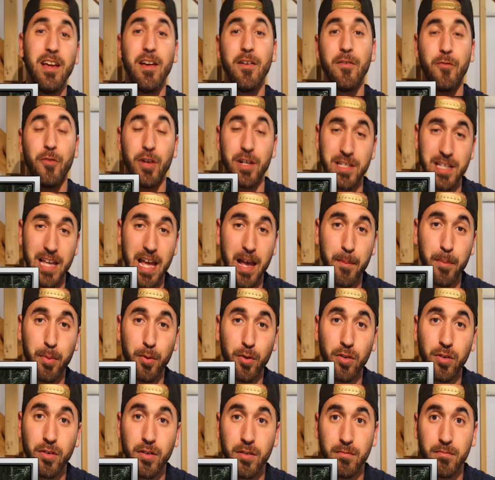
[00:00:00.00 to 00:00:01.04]
For
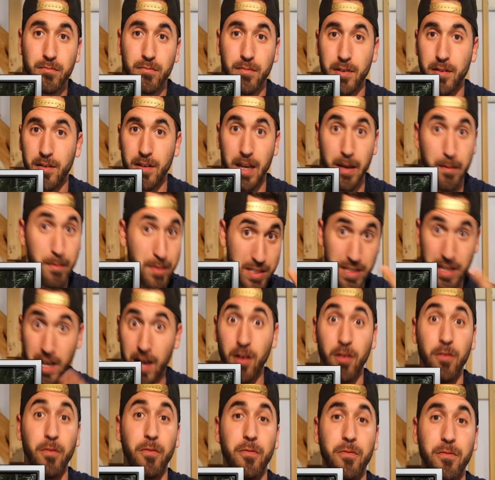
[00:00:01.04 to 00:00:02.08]
example,
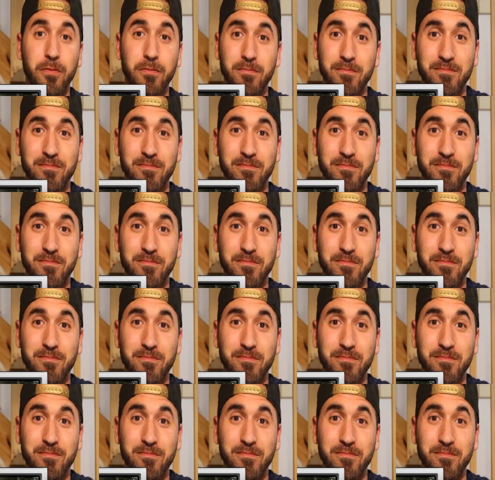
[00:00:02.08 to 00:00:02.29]
himself.